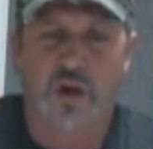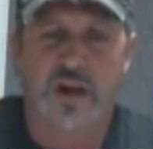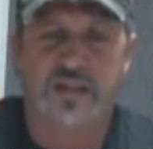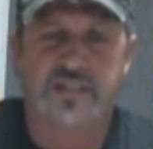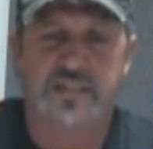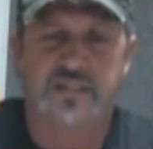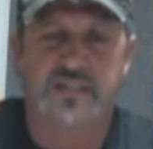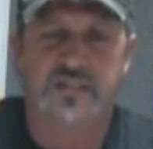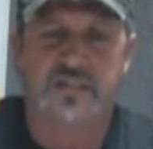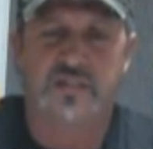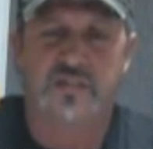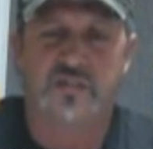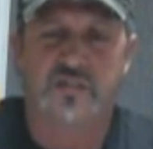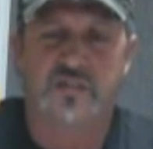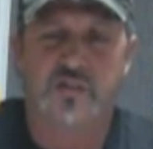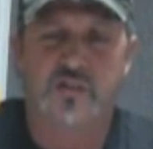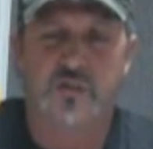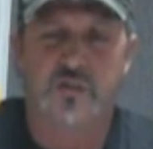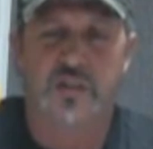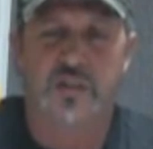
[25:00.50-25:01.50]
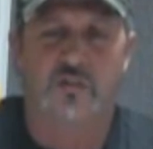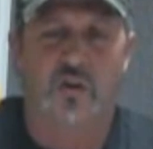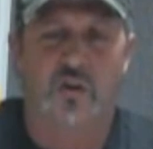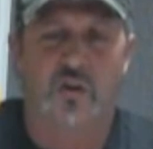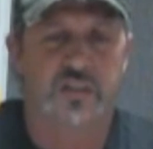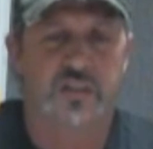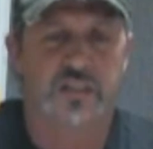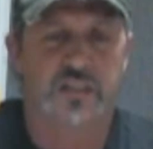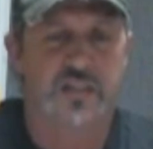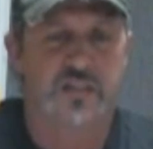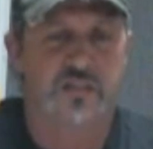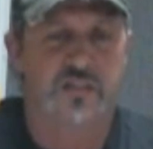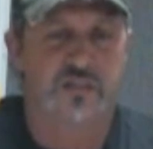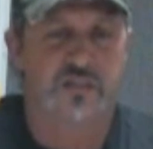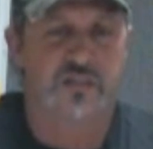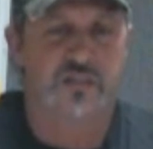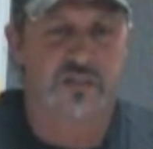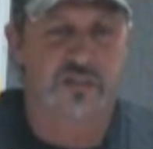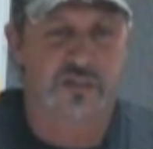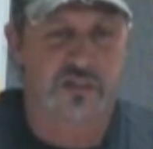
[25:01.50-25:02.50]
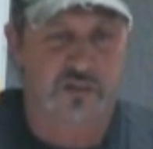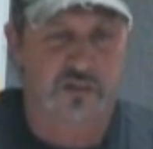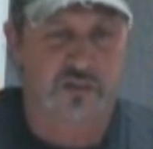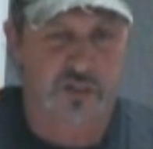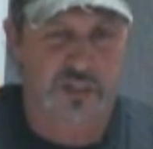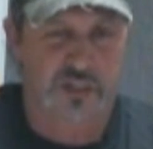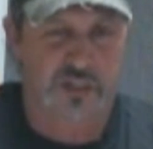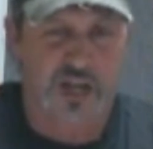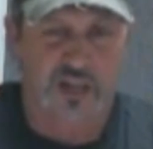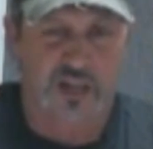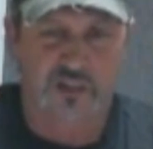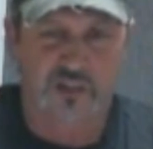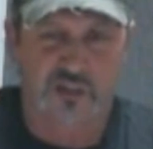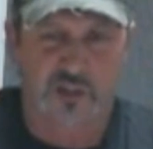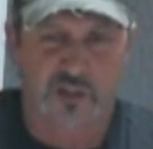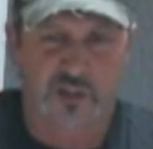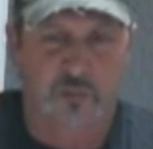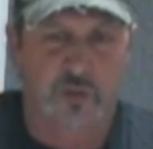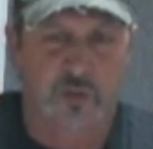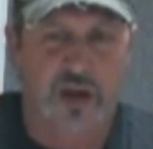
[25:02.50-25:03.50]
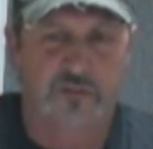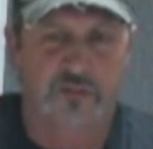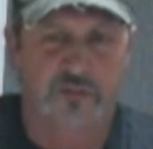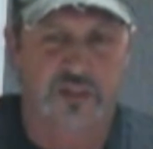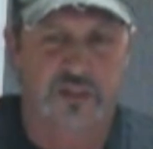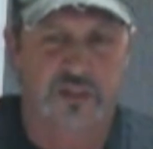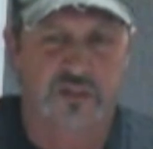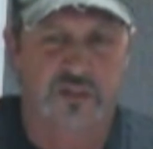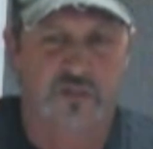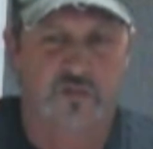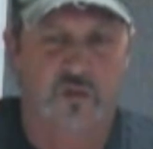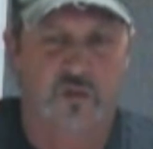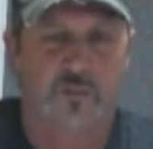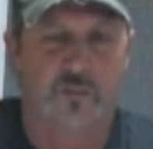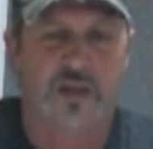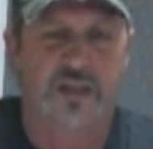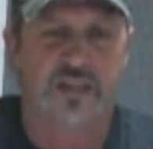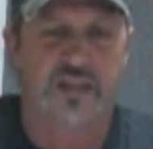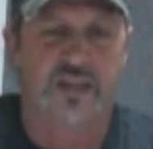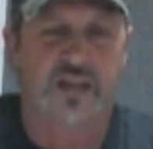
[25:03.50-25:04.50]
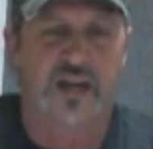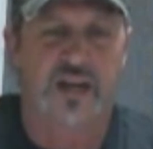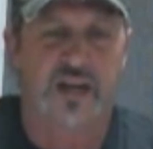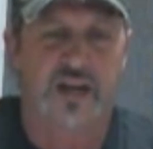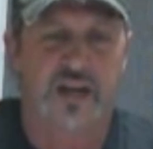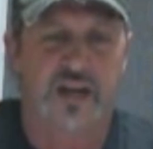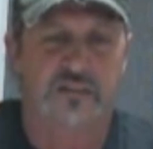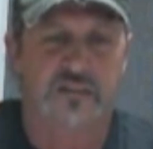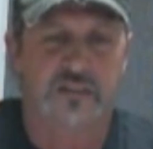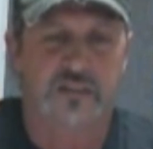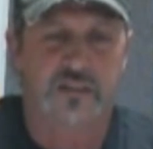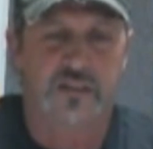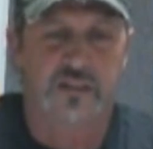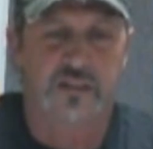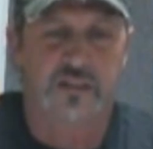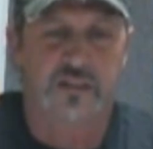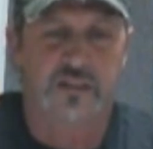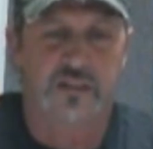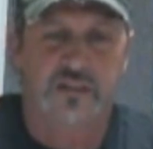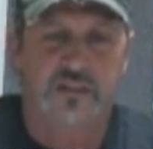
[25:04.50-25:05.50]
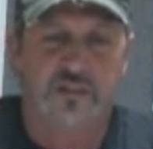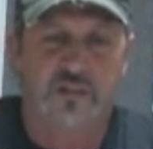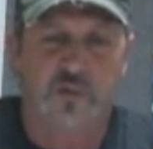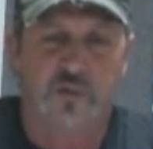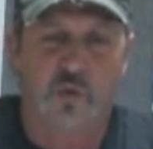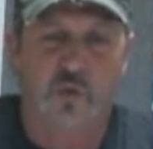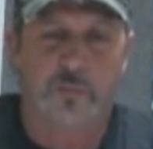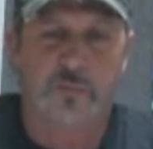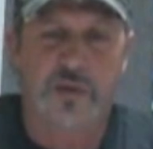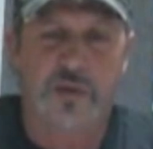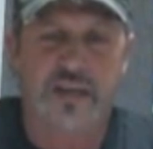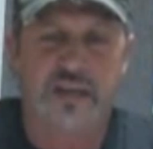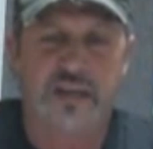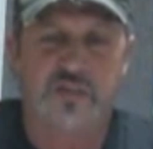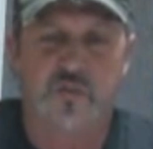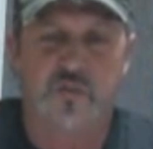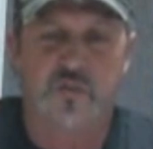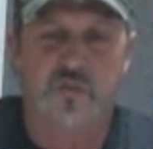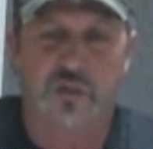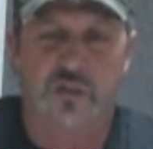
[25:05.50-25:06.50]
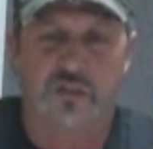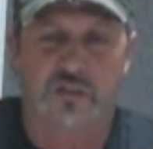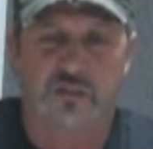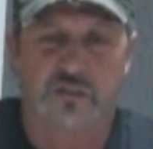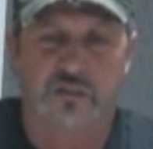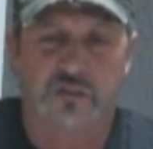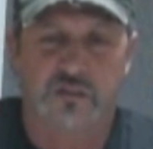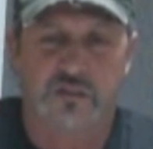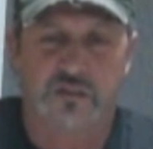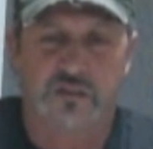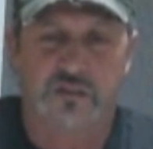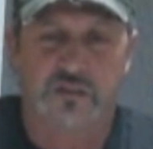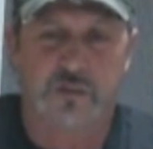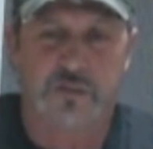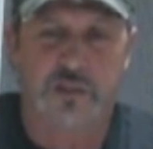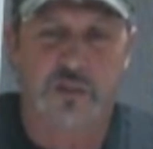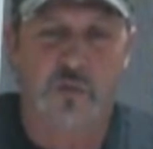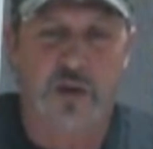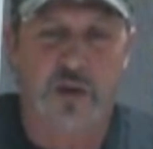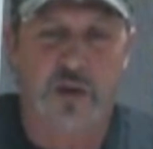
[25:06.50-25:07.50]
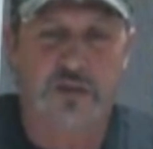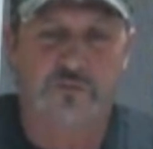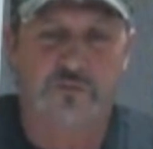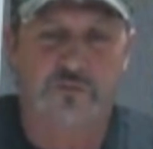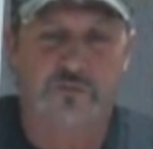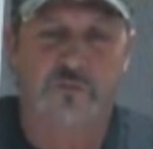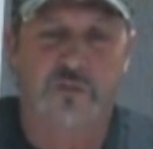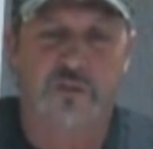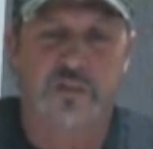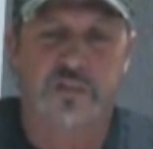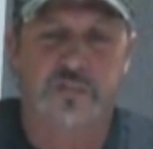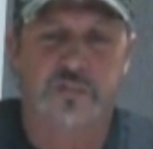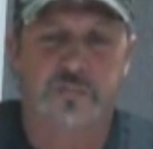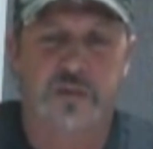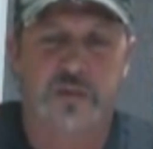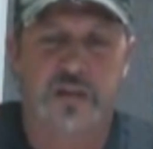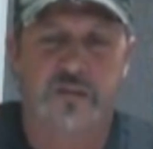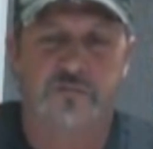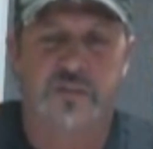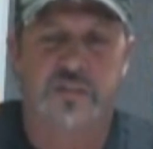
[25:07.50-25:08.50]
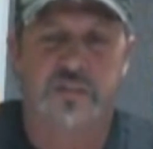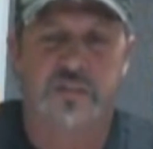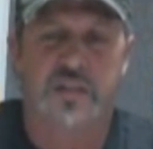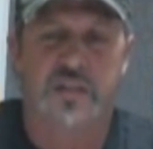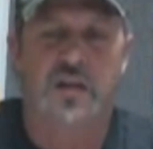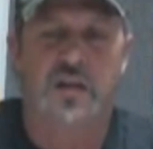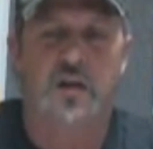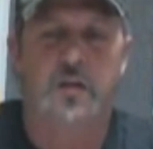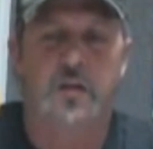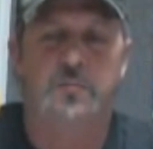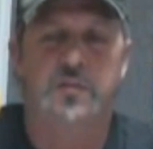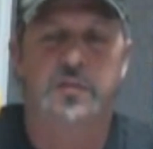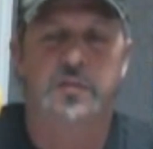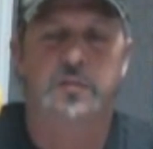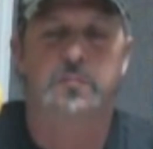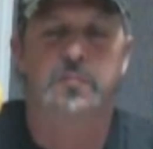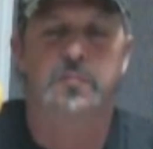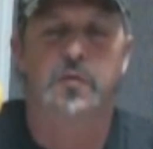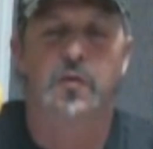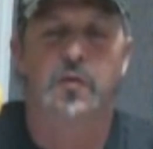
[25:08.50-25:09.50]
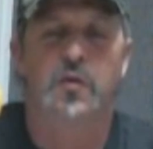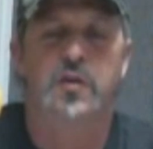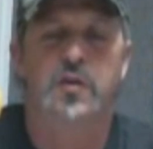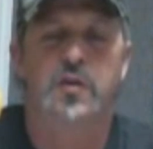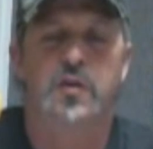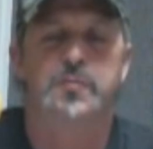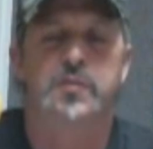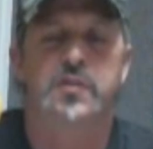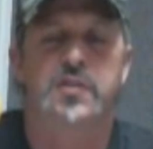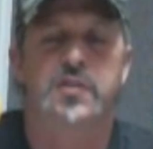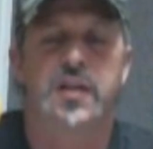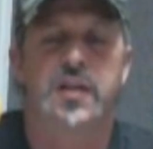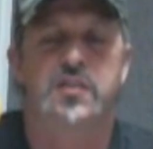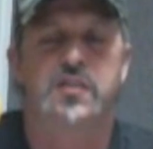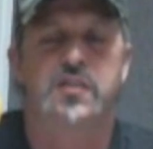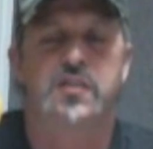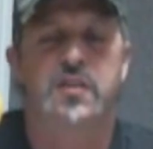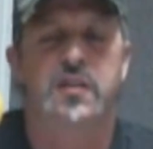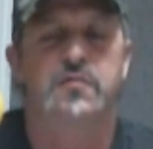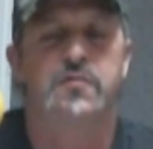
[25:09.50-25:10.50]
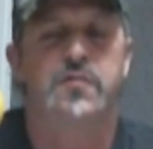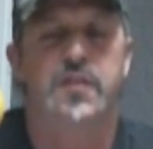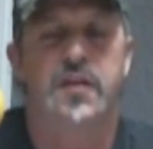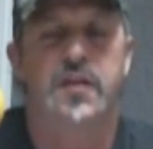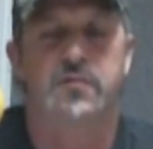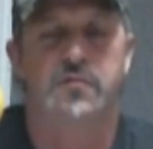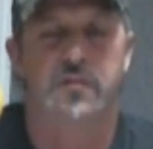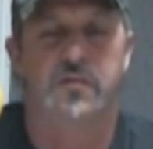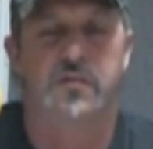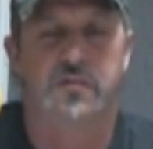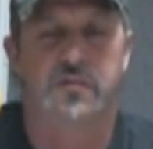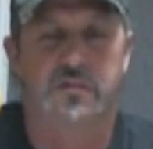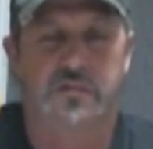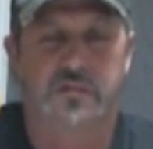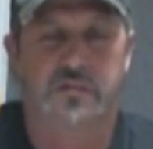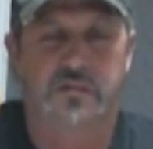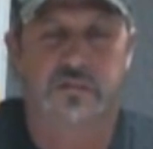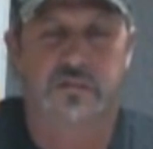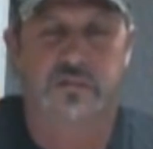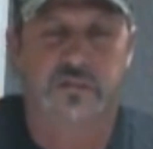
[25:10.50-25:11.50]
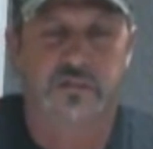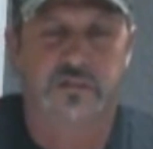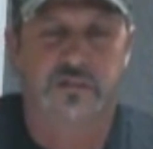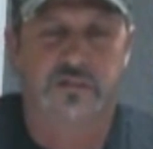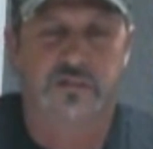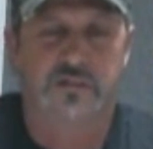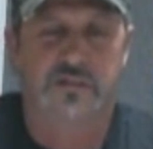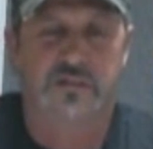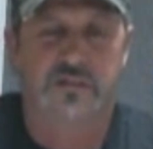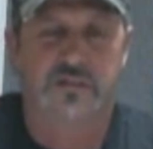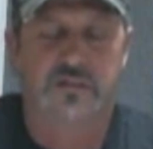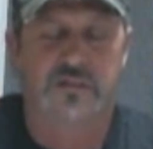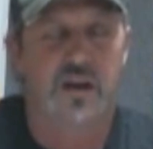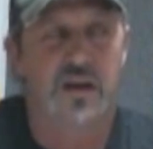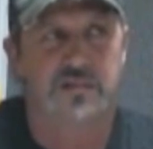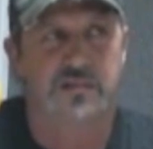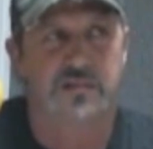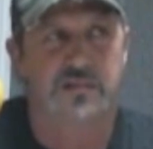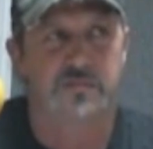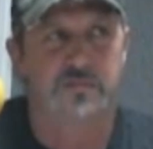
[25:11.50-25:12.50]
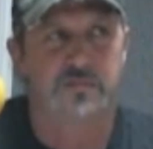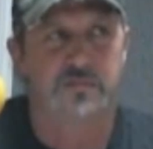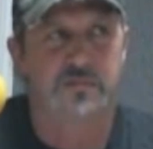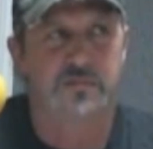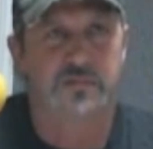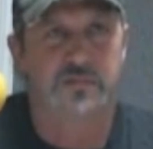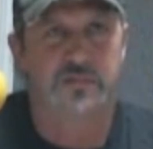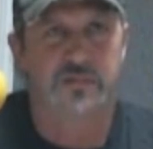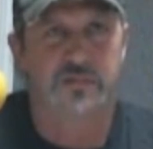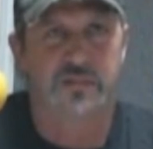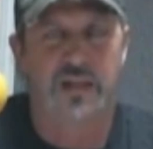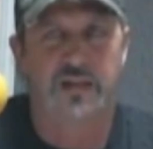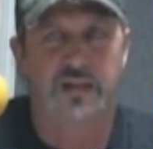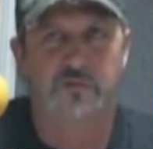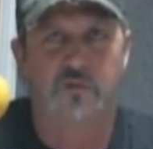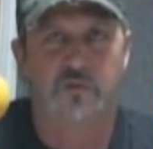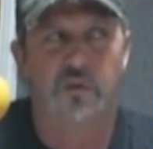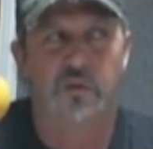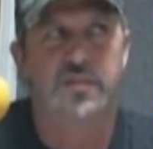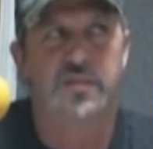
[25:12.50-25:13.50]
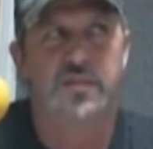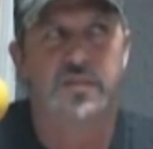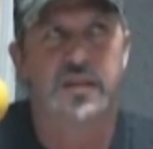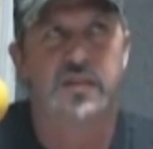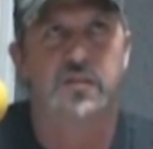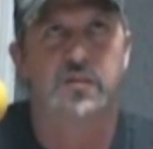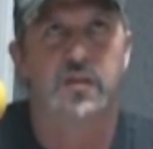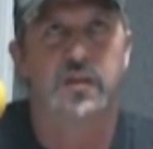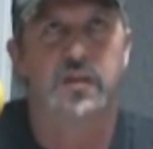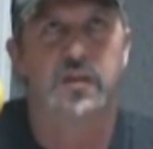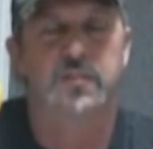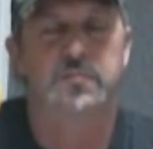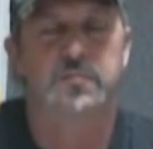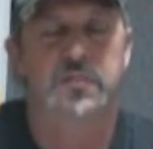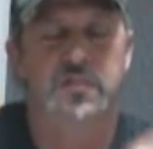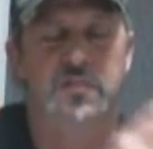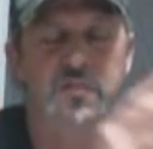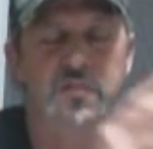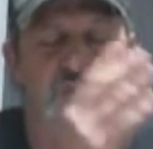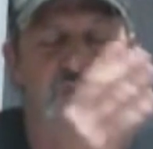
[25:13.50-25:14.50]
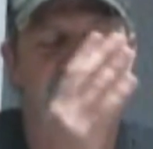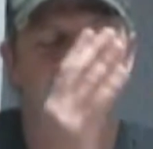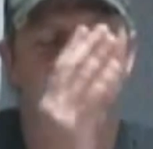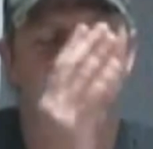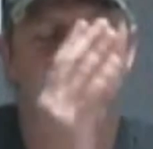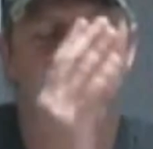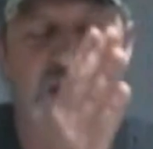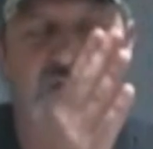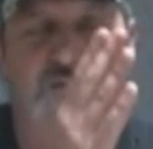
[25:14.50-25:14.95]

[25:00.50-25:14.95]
Whereas it is the duty of all nations to acknowledge the providence of Almighty God, to obey His will, to be grateful for His benefits, and humbly implore His protection and favor. It's awesome. July 4th, thank you. I'm just so